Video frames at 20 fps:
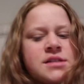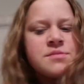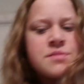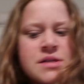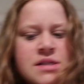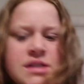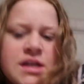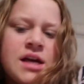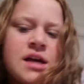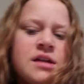as a
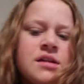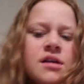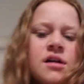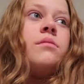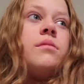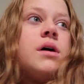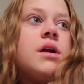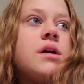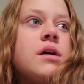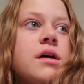mistake.
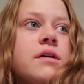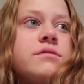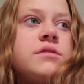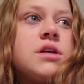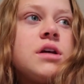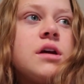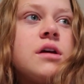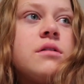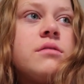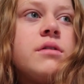I'm about to have
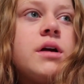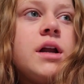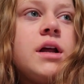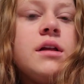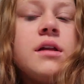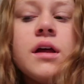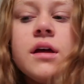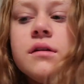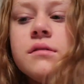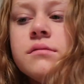to get
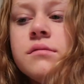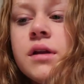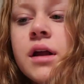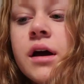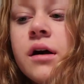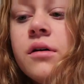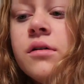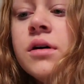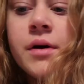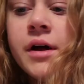ready like
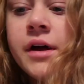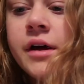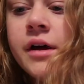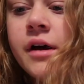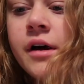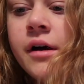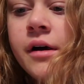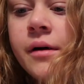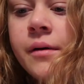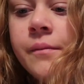now. But
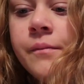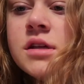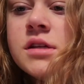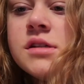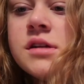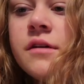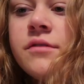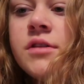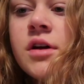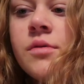um, the
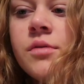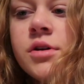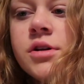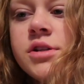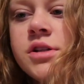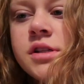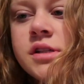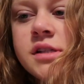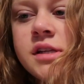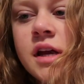stuff that we're
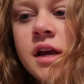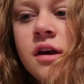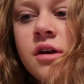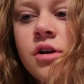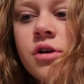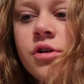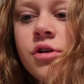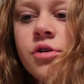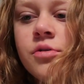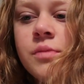just saying in
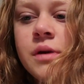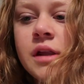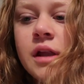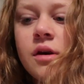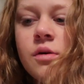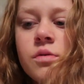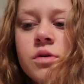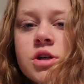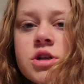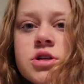our group meet,
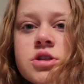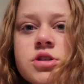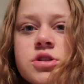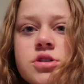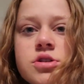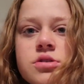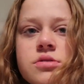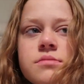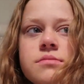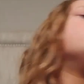like we're
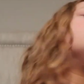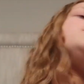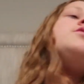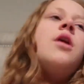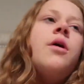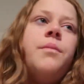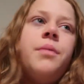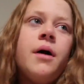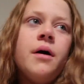just, we're so